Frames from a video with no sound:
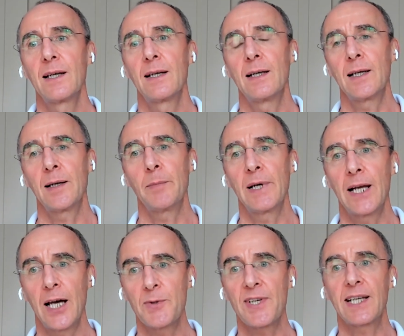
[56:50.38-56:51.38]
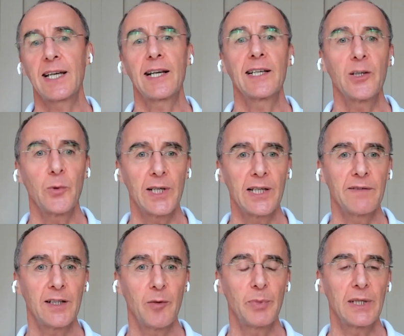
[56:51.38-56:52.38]
um, and how is that getting in the way of
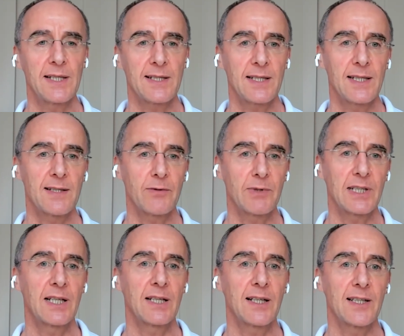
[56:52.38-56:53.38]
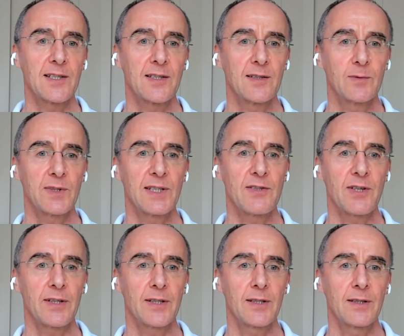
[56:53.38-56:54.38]
our ability to really connect with each
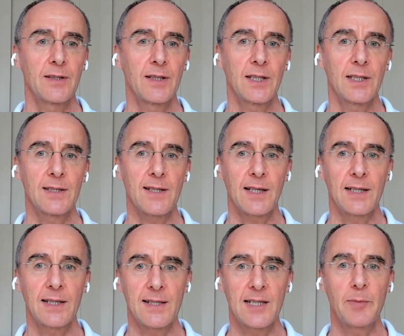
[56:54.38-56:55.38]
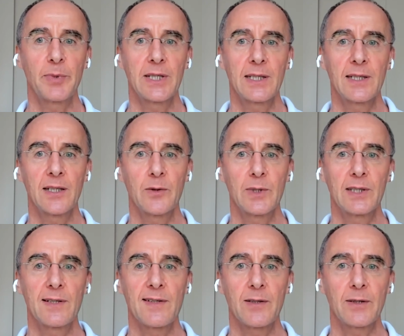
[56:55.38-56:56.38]
other and to connect deeply in a way
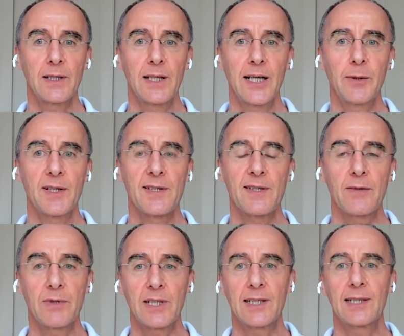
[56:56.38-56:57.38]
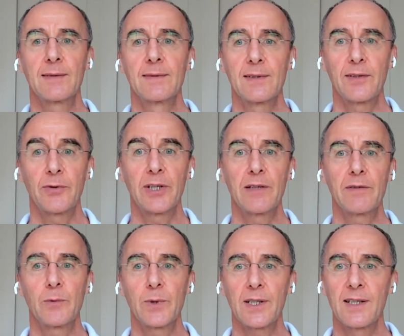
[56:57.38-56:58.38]
that's going to allow us to really thrive and
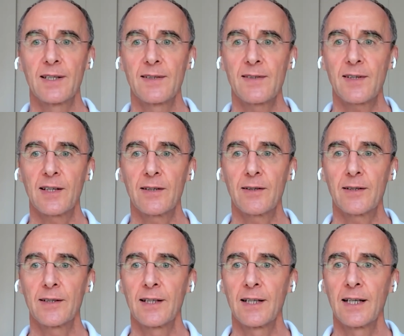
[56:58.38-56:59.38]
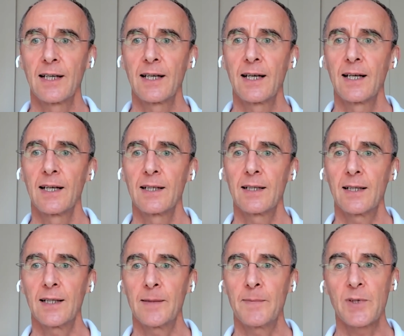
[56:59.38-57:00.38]
work together.
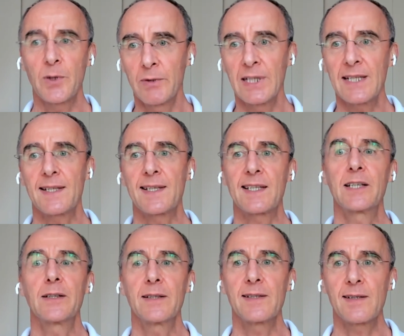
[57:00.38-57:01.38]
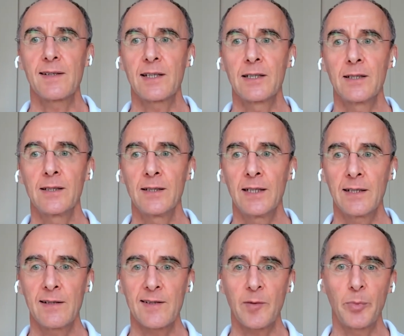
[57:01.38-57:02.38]
Um, so it really is a skill. It's a skill
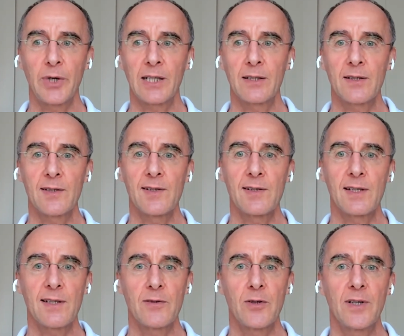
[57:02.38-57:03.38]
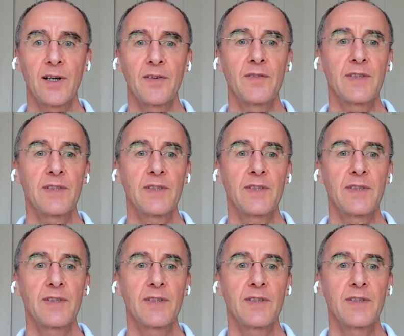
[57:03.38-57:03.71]
and it's a practice. It's not a